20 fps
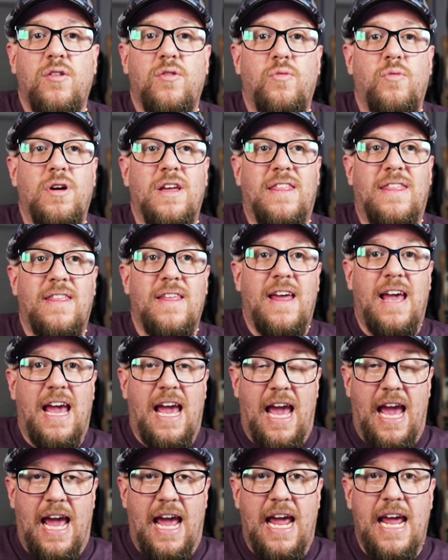with
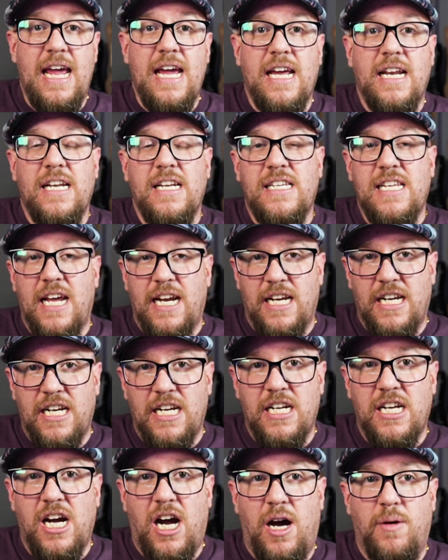A and a tenant
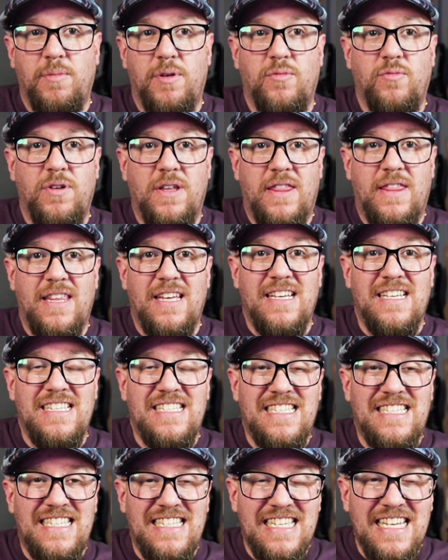in common with
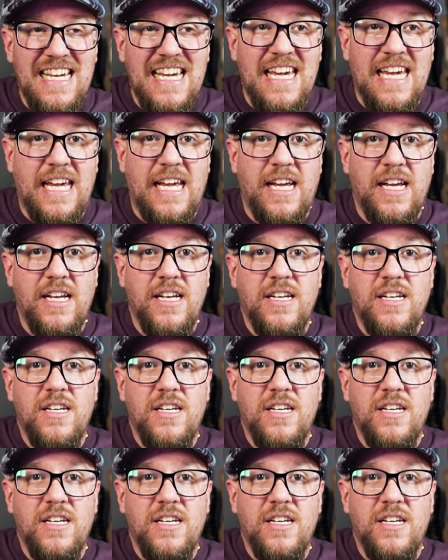C.